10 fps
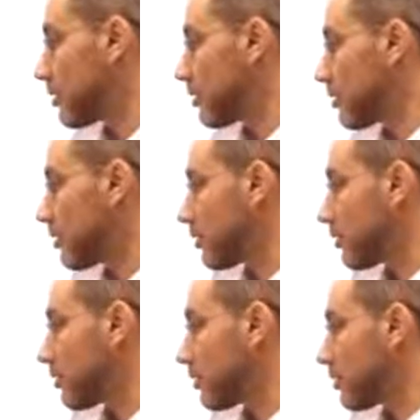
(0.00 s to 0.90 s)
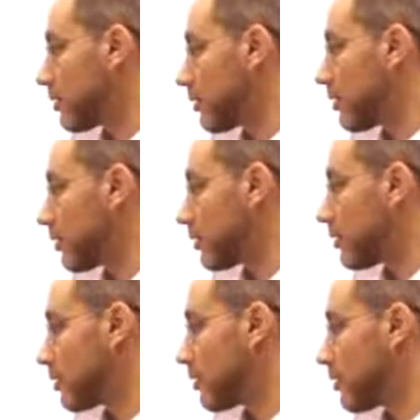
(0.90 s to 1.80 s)

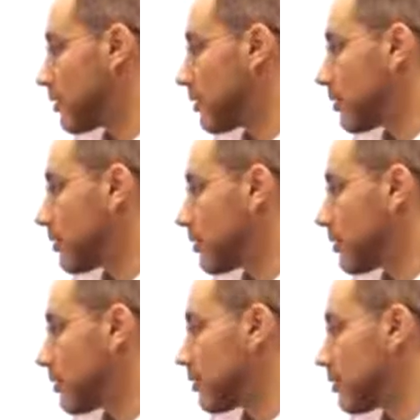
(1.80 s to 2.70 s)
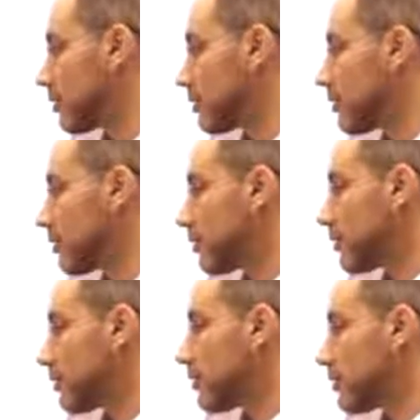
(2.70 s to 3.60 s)

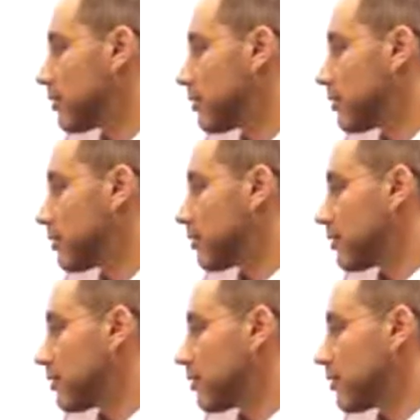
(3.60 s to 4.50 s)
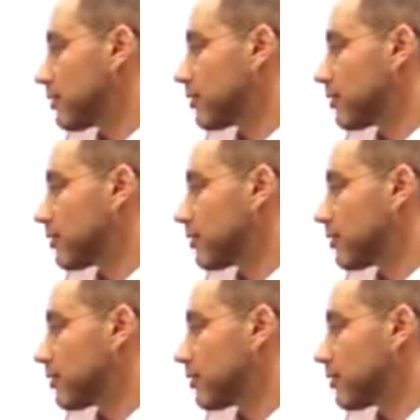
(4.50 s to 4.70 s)
(not speaking)